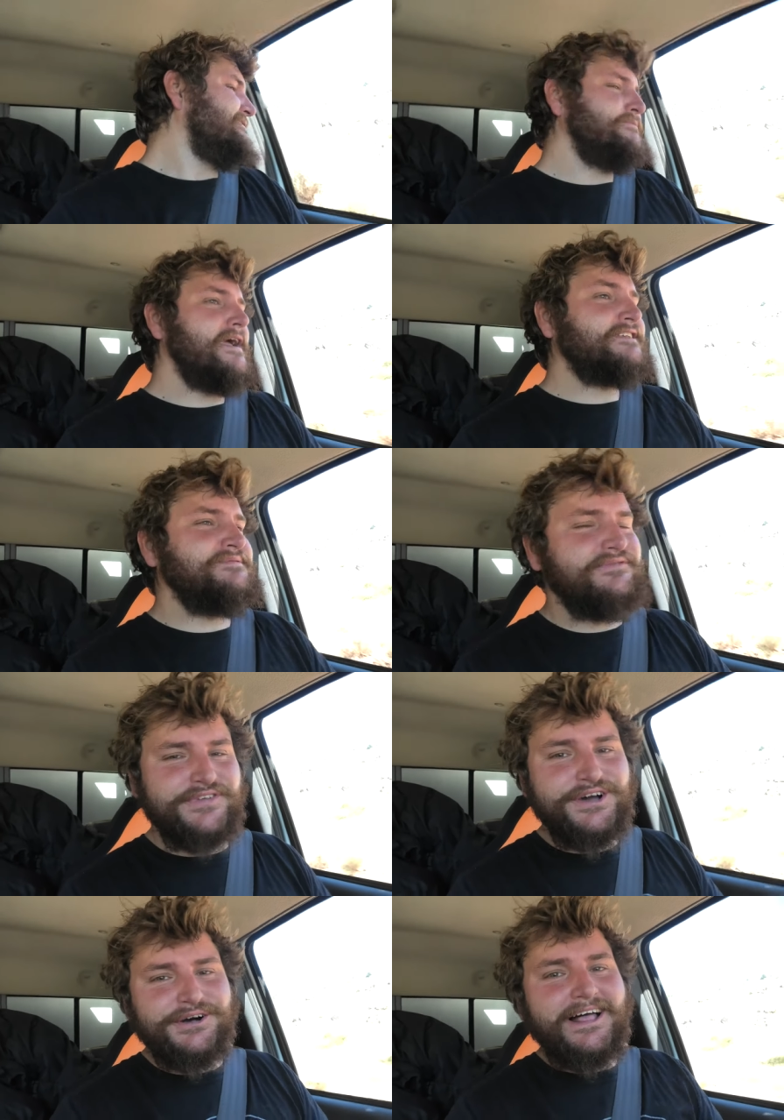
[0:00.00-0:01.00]
makes me
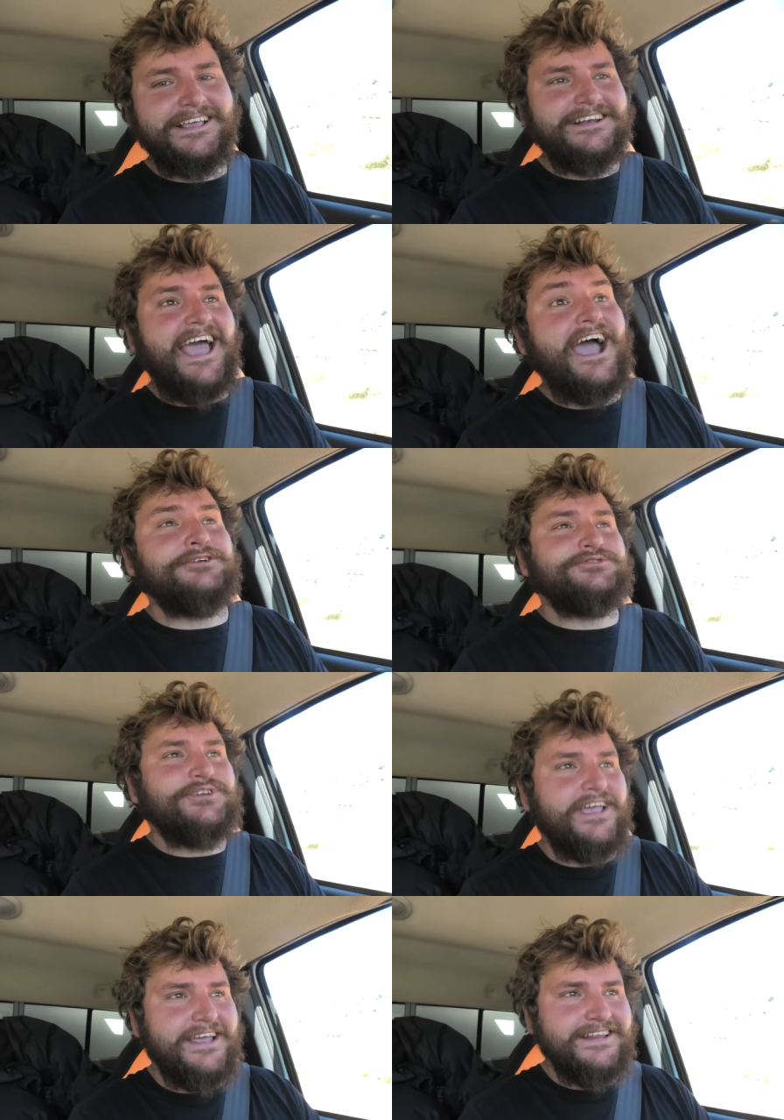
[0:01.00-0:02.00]
feel like an
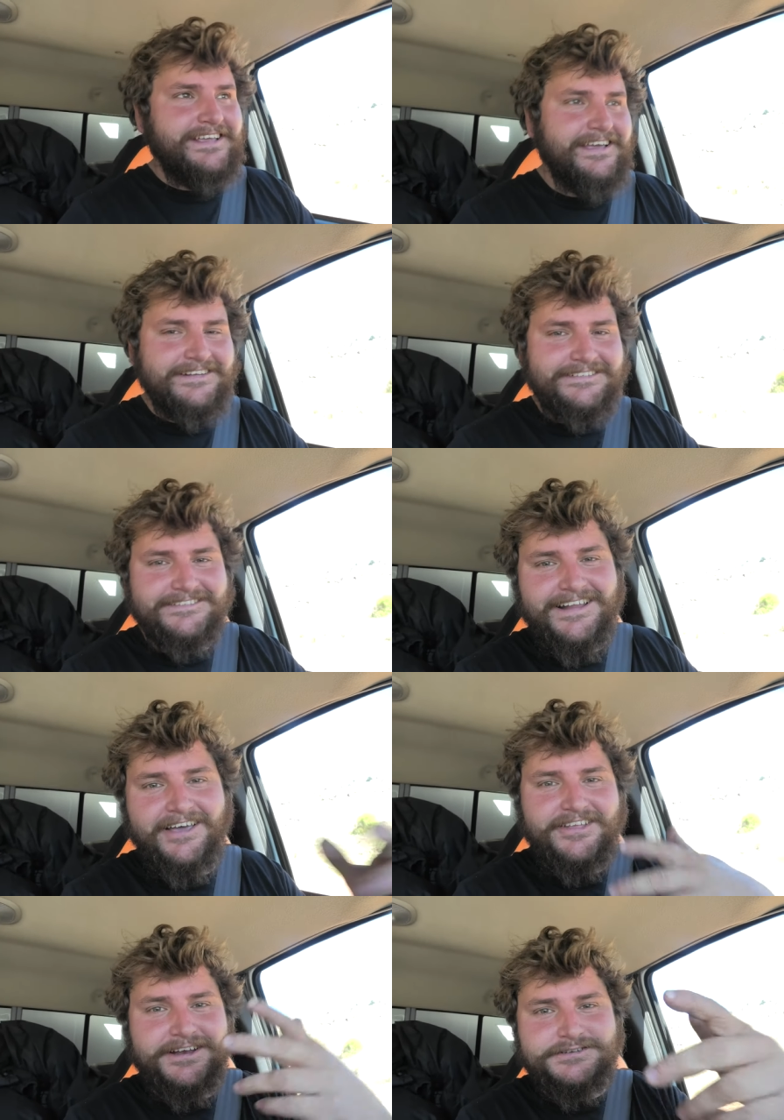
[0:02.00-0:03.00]
extra idiot
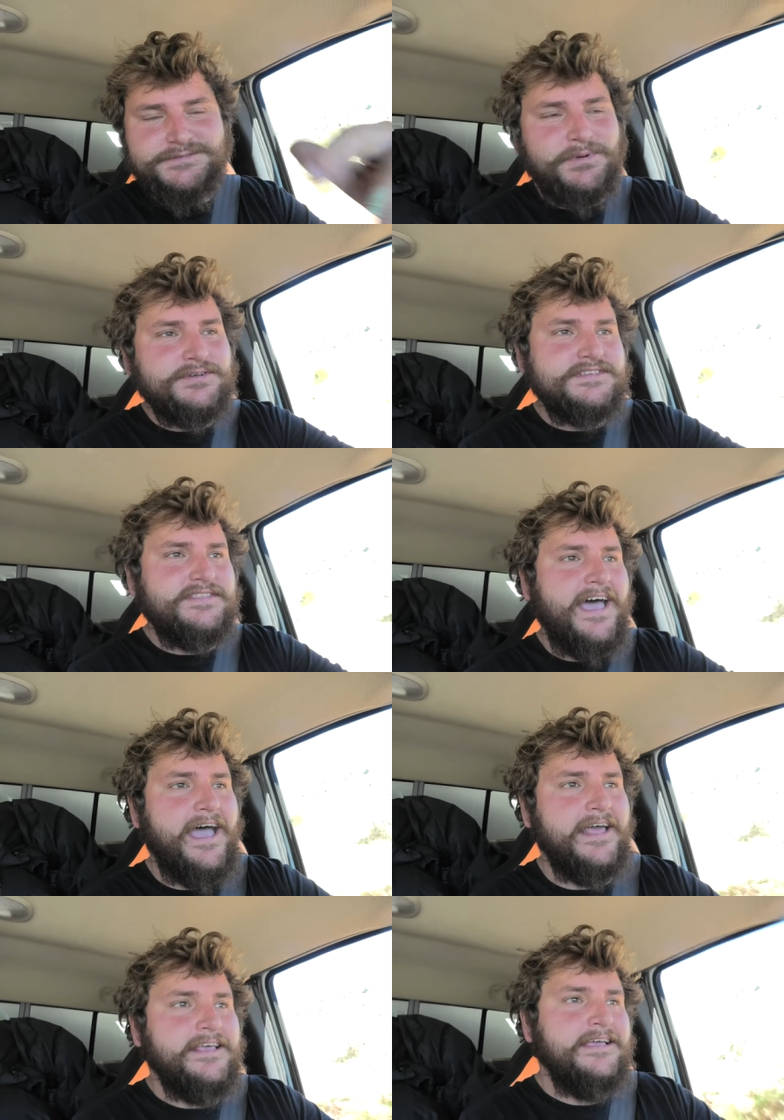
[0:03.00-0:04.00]
now that I just posted
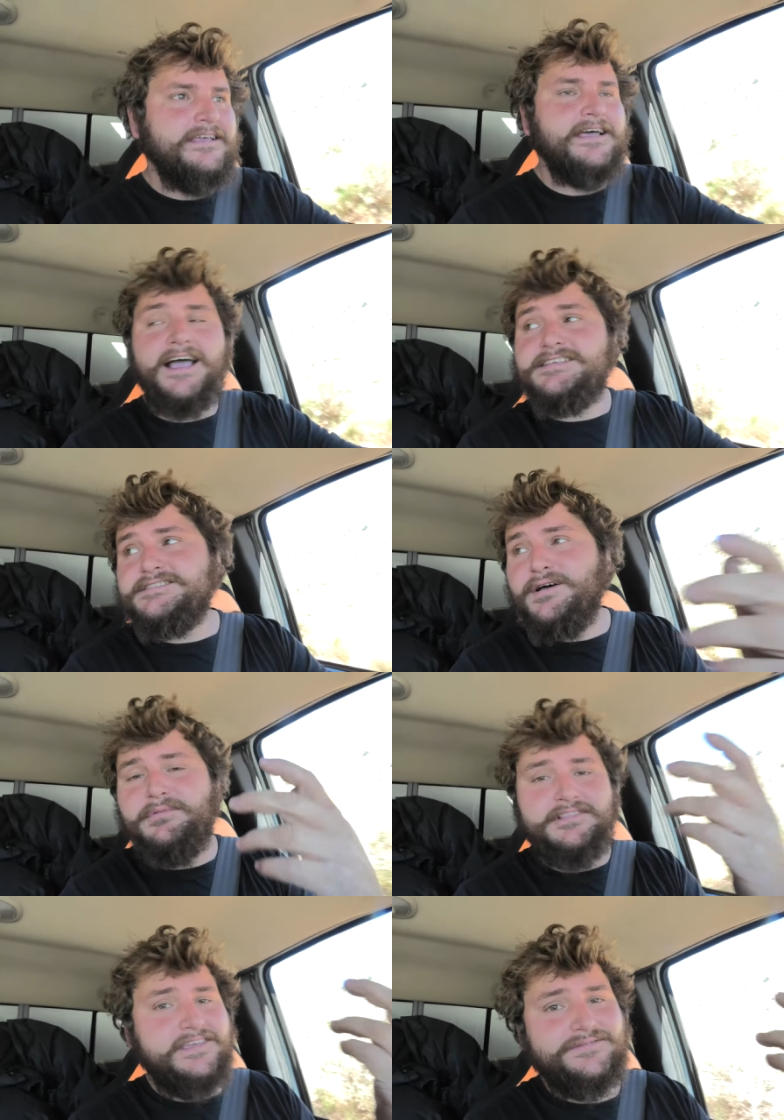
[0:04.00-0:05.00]
that. I still
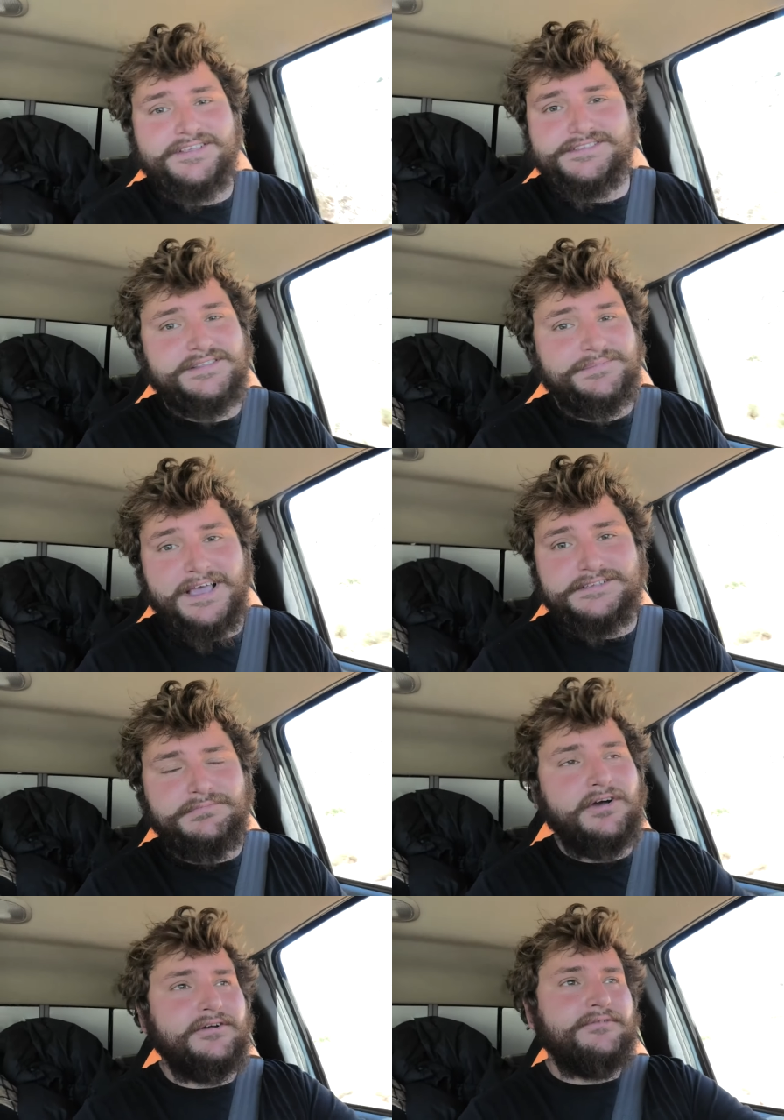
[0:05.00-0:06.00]
believe this is the best
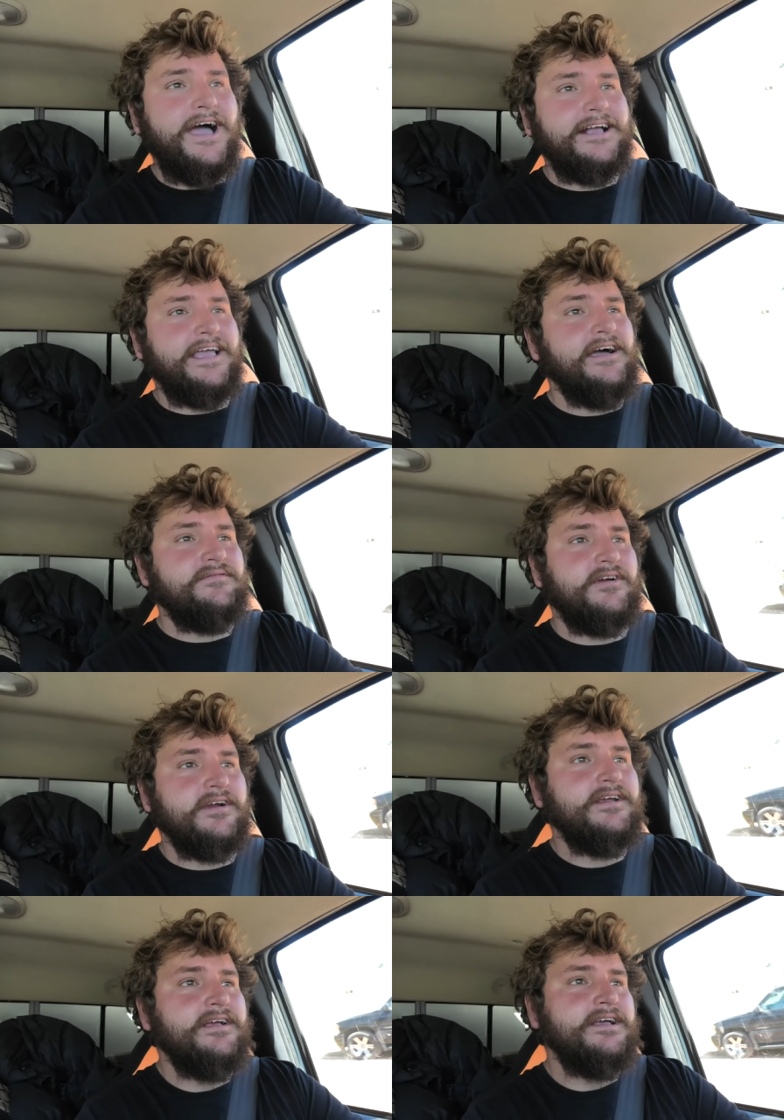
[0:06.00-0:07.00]
moto rack ever.